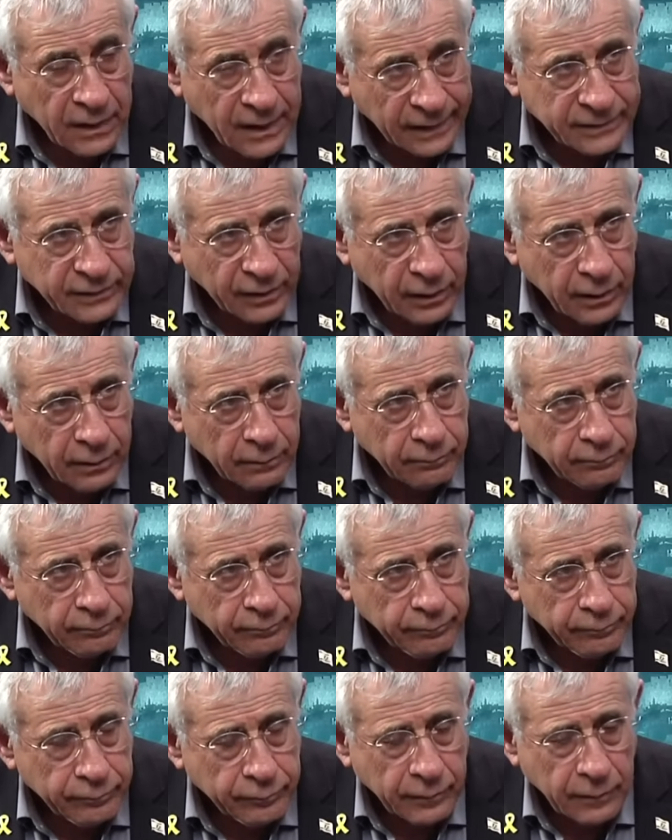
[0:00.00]
The argument
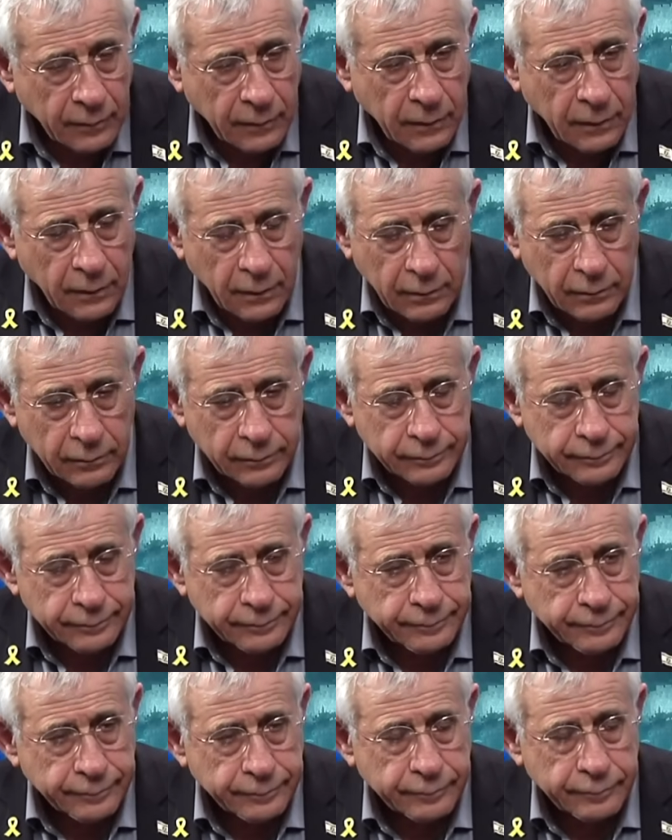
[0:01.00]
to attack
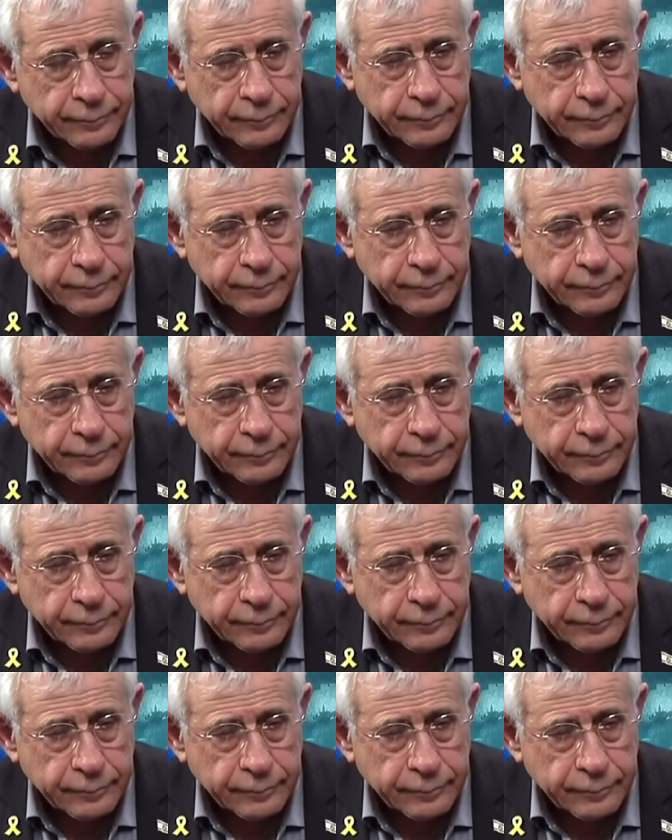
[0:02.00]
Afghanistan